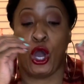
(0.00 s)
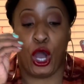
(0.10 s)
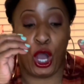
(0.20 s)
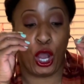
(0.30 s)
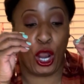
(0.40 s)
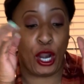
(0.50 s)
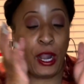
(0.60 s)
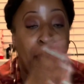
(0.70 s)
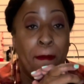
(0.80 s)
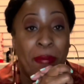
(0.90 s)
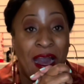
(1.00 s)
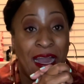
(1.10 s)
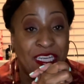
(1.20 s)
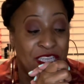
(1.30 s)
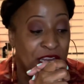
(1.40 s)
our
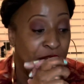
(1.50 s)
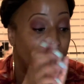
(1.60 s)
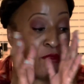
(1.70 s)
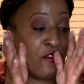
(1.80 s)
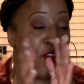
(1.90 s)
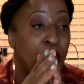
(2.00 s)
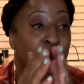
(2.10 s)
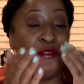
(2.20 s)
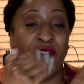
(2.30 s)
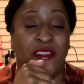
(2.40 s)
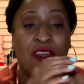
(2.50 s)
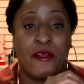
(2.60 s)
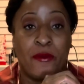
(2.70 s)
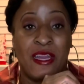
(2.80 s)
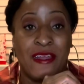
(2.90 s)
pie shells. So if you see the
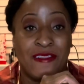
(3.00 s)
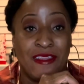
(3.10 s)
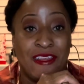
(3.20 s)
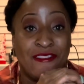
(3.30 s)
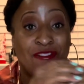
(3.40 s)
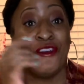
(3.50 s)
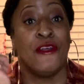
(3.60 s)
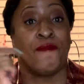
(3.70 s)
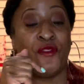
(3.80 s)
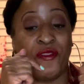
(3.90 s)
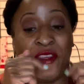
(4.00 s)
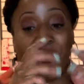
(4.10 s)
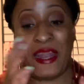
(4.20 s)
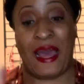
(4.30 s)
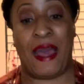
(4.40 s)
ingredients list, you see
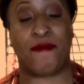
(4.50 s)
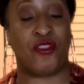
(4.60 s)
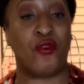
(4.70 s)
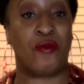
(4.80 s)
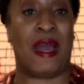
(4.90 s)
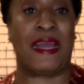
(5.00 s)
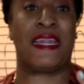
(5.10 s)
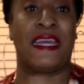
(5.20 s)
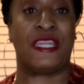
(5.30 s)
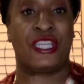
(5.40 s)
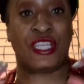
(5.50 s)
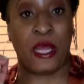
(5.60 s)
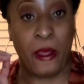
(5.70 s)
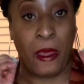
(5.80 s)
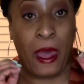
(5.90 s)
that I have two 9-inch
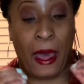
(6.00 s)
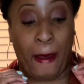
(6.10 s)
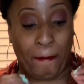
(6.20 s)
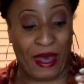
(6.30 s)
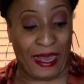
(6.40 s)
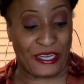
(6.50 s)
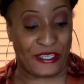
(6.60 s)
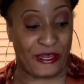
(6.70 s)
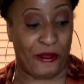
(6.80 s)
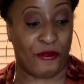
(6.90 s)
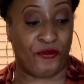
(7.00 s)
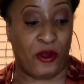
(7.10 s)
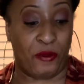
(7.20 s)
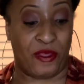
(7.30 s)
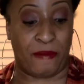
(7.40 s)
pie shells
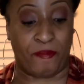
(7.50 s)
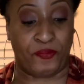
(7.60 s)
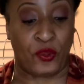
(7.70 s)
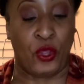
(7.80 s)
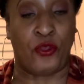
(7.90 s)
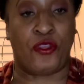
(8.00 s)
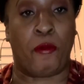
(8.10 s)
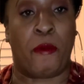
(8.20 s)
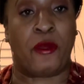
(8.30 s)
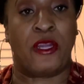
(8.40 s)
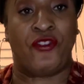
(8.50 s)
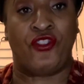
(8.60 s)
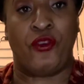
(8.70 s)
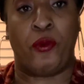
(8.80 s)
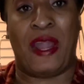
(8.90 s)
frozen. So what we're gonna
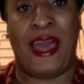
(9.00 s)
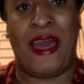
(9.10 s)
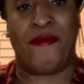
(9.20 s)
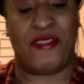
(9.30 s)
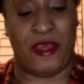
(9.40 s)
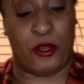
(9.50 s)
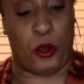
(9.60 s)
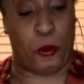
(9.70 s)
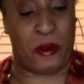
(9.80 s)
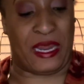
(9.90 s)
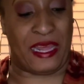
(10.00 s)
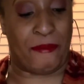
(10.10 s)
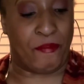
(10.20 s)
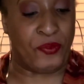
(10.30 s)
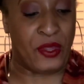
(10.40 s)
do, what I have done already,
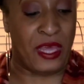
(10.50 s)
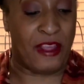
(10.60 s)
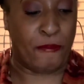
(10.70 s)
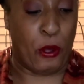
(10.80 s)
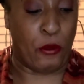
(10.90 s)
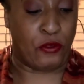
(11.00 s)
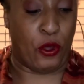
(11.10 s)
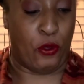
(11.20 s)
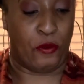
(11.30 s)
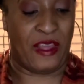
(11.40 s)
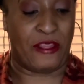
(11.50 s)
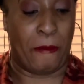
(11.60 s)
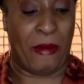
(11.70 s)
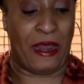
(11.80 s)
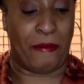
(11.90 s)
is poke holes at the
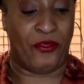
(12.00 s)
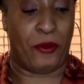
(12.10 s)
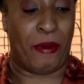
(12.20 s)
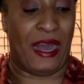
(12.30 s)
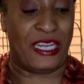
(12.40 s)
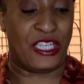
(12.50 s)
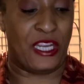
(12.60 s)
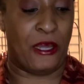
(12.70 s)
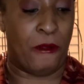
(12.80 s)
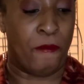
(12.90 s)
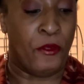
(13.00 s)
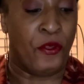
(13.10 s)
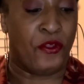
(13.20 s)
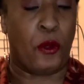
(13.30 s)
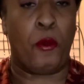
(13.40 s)
bottom of the pie shell.
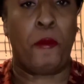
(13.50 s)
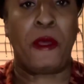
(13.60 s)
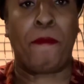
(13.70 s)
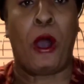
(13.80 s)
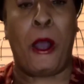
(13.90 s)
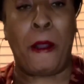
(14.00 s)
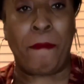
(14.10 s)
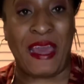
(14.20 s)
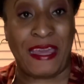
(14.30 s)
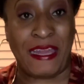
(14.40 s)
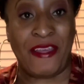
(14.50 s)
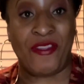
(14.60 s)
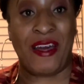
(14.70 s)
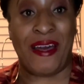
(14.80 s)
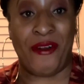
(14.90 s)
So when we par bake it in
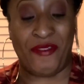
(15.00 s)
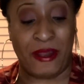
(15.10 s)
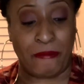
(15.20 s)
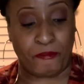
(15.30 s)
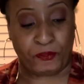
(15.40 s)
the oven,